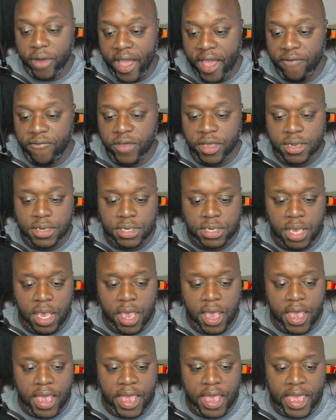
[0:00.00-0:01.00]
graphics
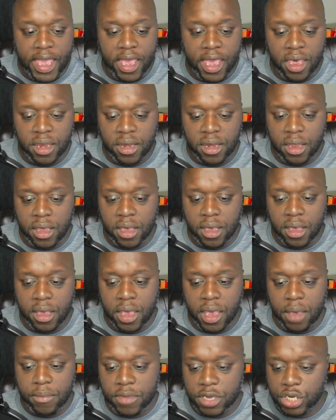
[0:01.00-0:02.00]
and
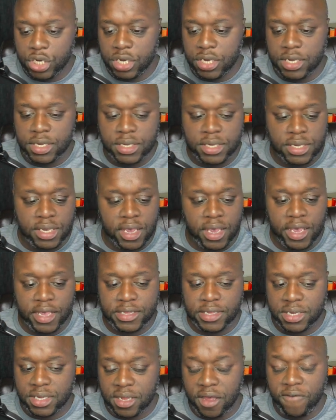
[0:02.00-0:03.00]
images
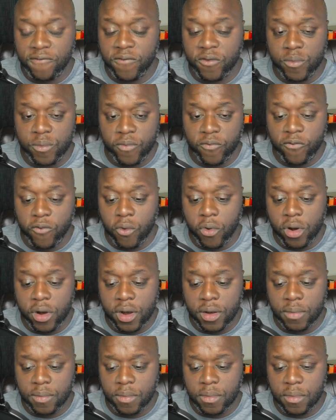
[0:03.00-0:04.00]
and stuff
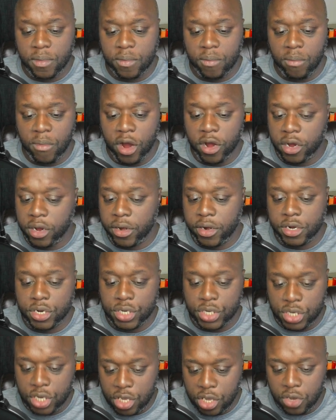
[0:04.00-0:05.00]
for marketers to